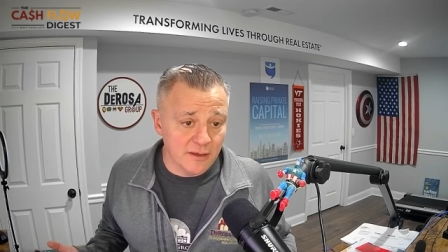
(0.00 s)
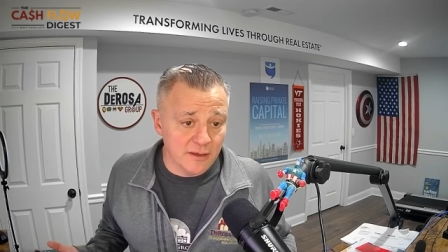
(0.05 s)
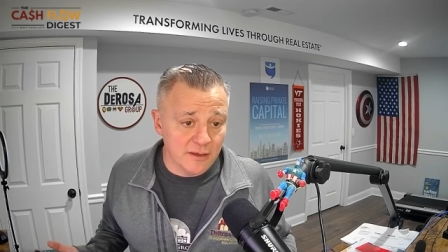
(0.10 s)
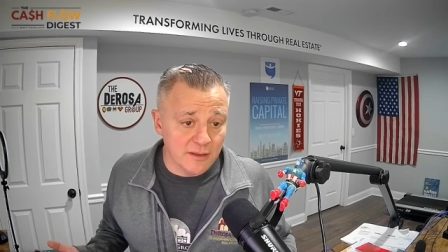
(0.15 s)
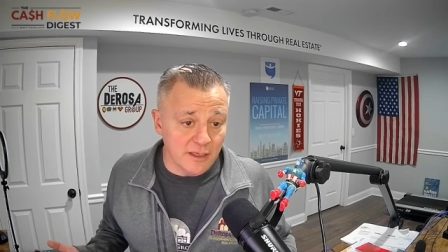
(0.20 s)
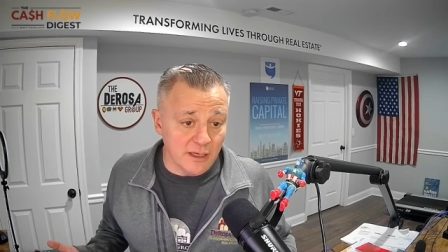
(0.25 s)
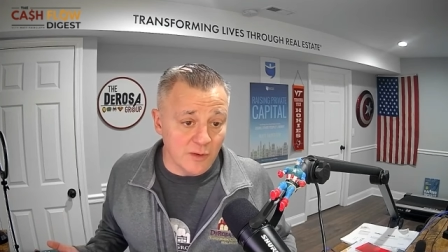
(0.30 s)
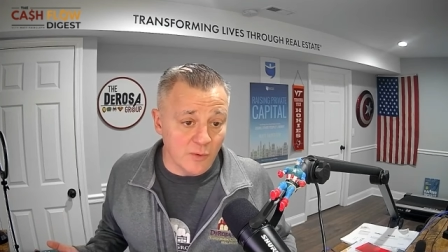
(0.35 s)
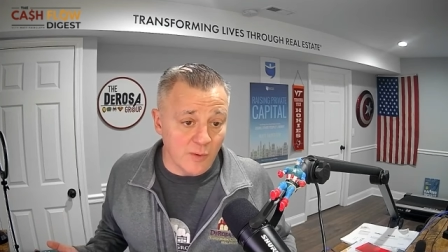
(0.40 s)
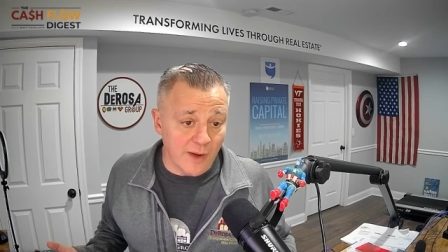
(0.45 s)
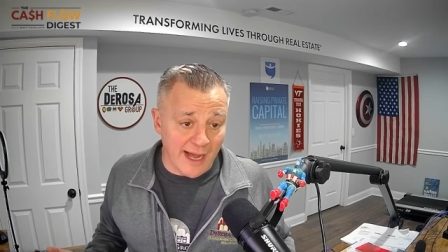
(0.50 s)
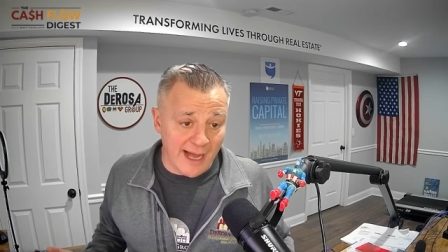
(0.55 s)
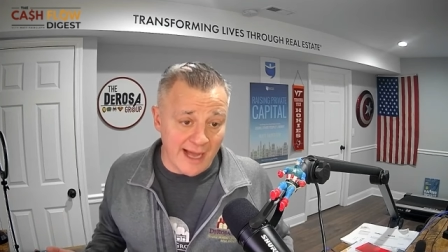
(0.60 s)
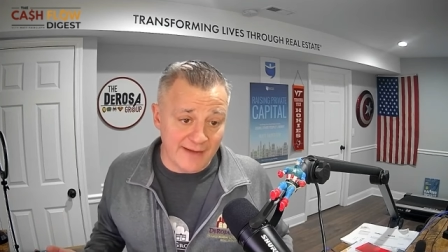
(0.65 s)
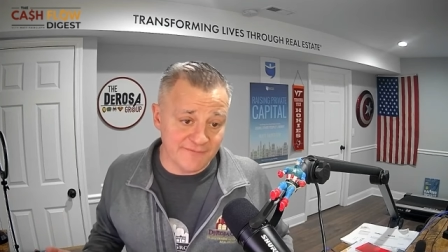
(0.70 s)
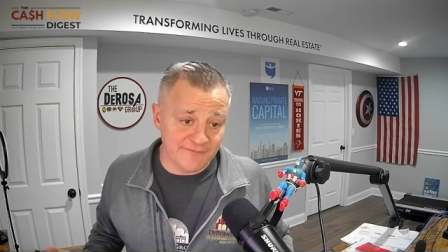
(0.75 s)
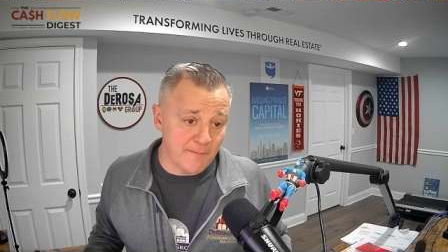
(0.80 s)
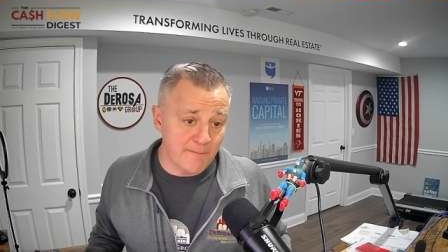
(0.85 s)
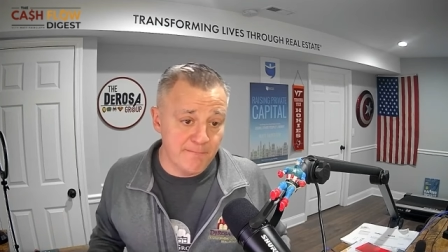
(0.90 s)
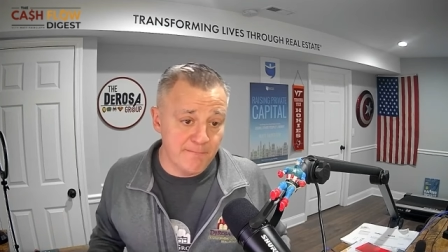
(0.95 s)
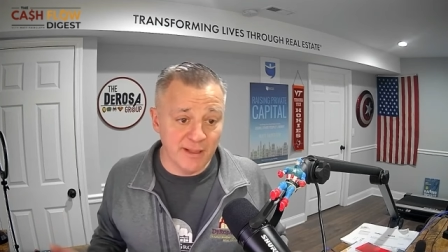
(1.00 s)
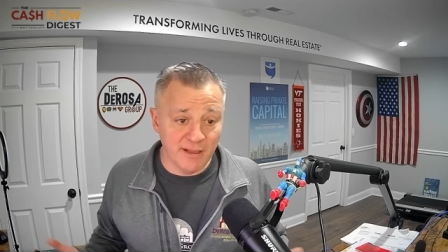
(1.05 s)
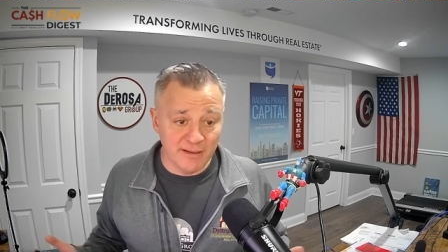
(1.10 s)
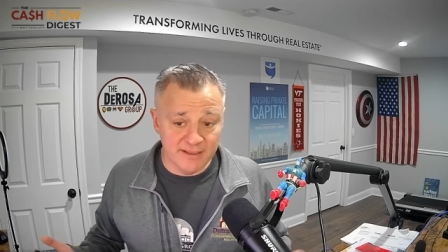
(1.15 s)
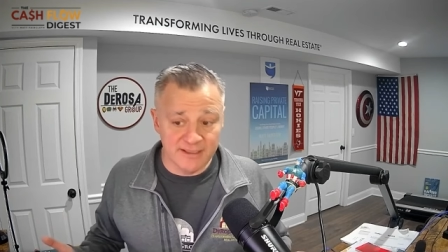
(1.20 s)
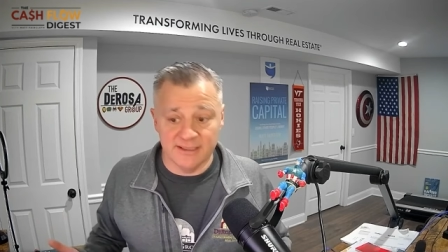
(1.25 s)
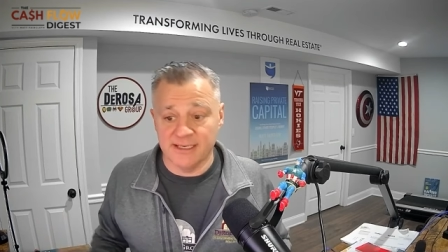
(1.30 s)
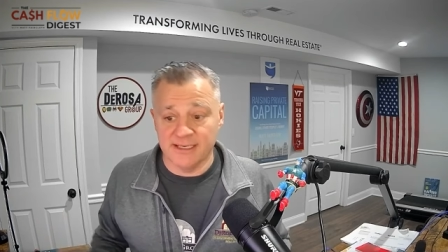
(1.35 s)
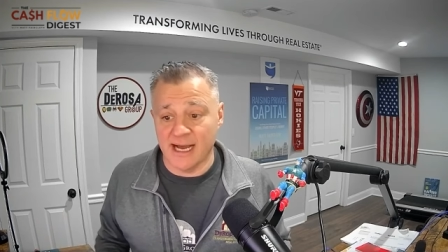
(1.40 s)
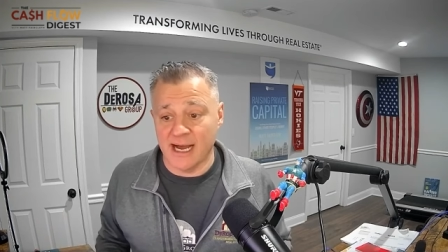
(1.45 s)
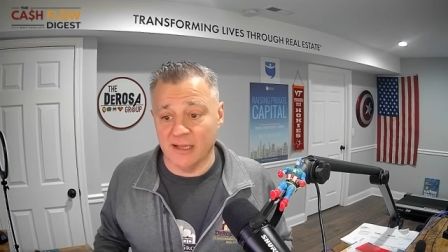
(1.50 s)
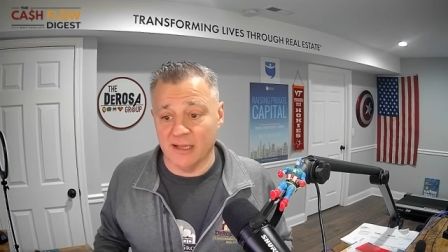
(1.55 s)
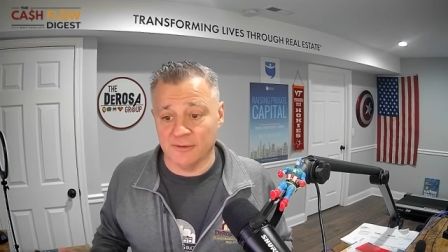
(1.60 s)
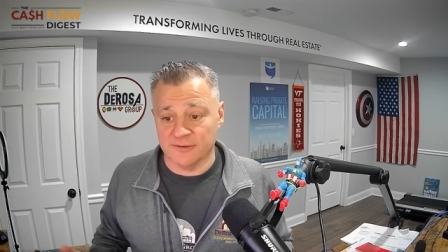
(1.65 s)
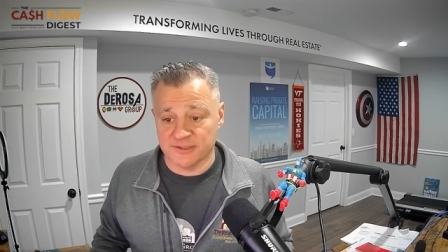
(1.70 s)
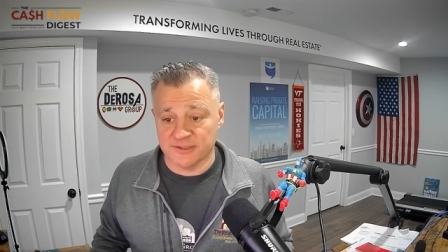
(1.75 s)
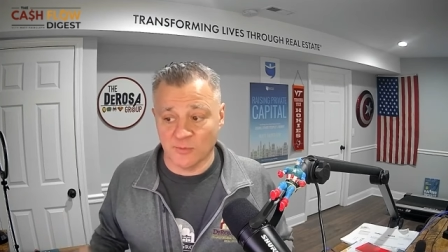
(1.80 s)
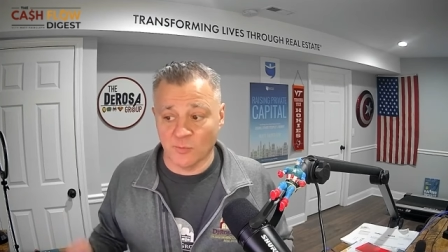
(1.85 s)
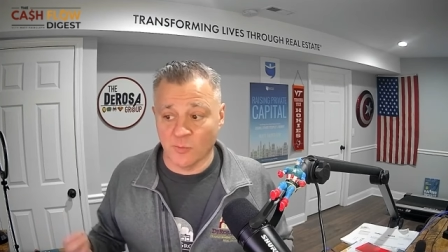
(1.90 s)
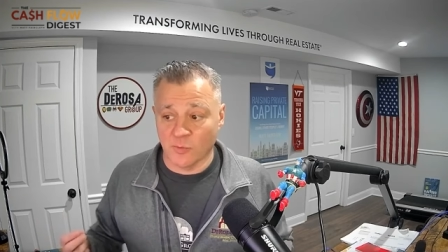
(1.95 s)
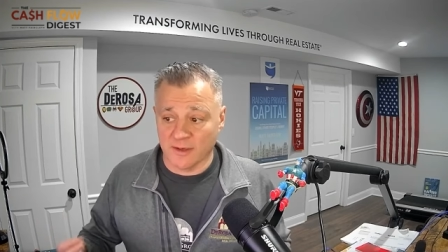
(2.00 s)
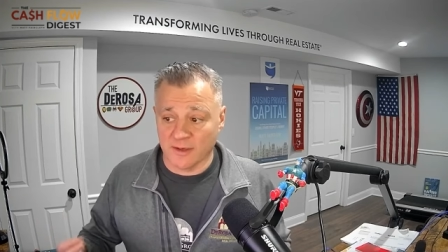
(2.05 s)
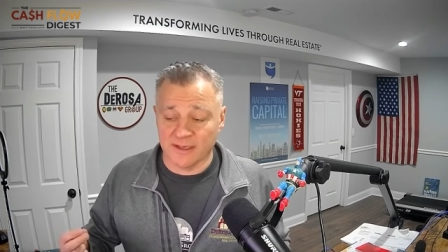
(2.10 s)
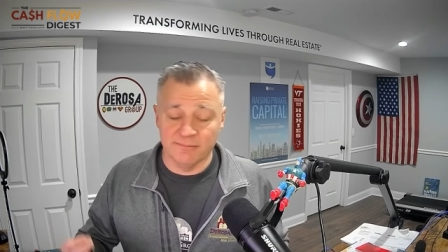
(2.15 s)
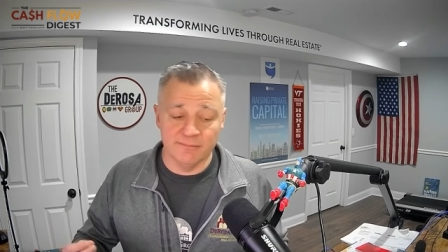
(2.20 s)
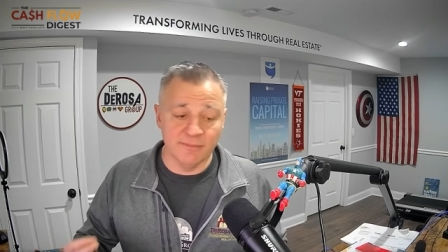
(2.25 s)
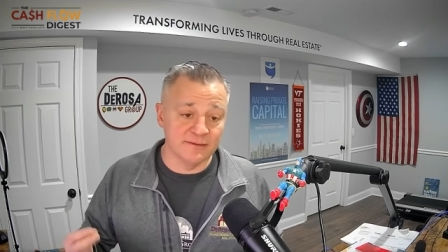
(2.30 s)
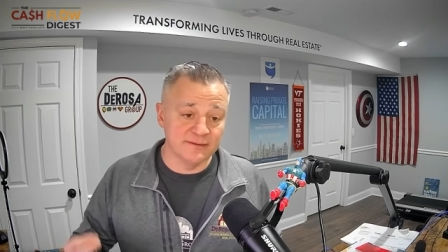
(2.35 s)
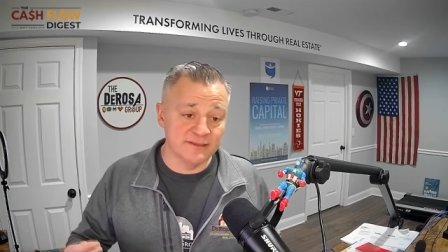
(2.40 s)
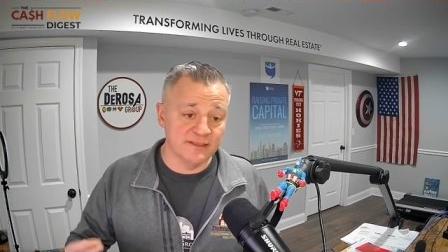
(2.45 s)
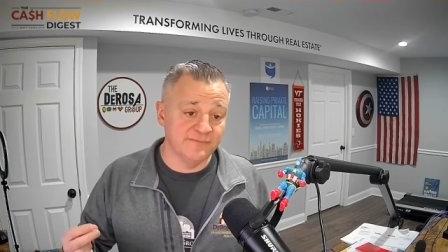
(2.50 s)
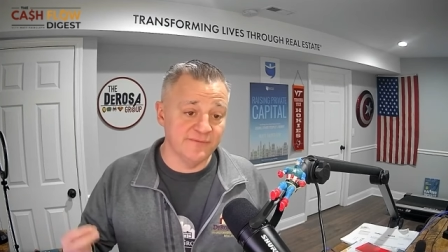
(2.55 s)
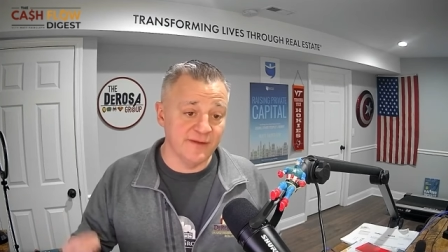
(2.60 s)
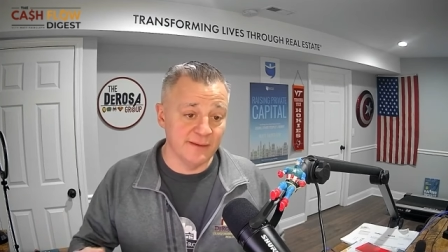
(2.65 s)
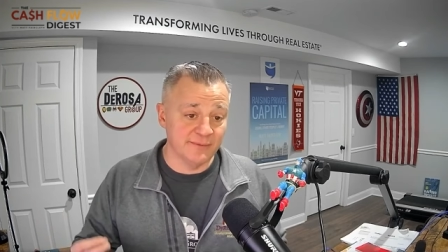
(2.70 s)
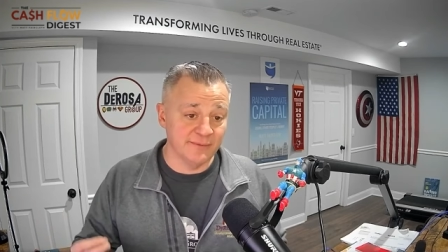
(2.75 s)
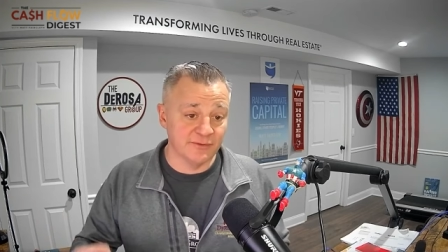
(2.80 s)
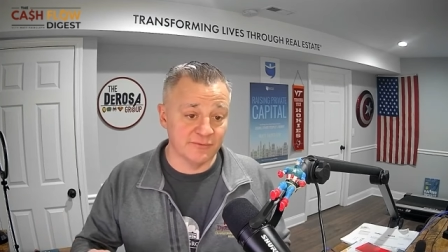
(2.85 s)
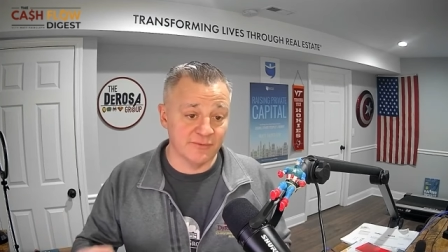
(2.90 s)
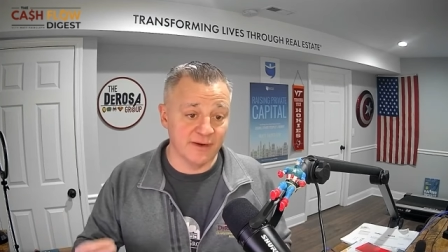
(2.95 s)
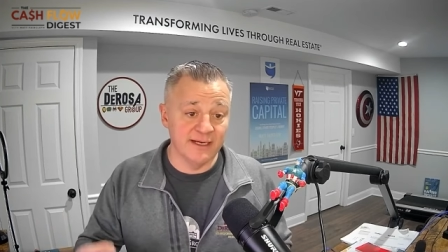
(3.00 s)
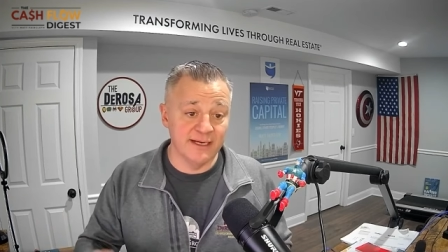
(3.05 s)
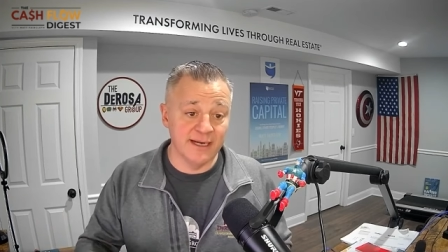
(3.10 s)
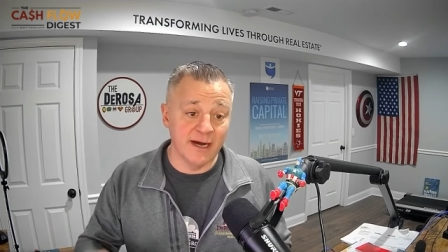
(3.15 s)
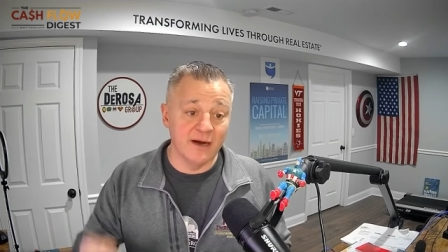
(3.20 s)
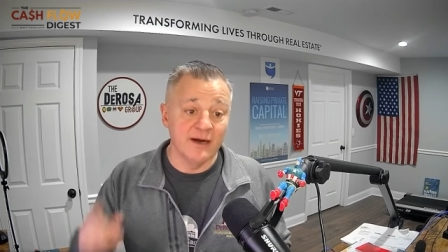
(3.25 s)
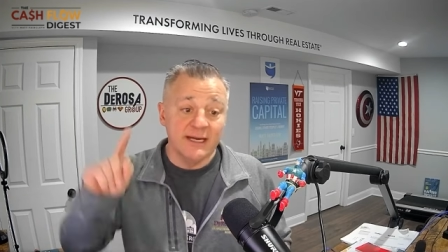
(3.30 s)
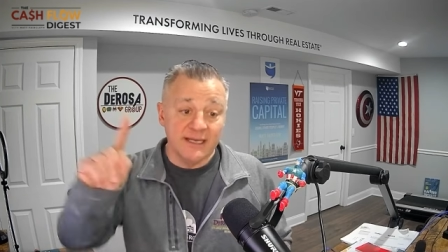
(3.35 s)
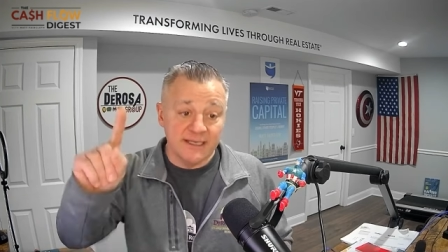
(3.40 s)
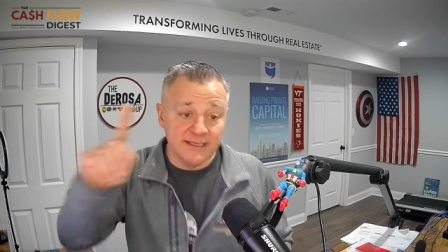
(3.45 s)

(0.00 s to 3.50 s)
you know, a half a billion dollars to work in multifamily right now,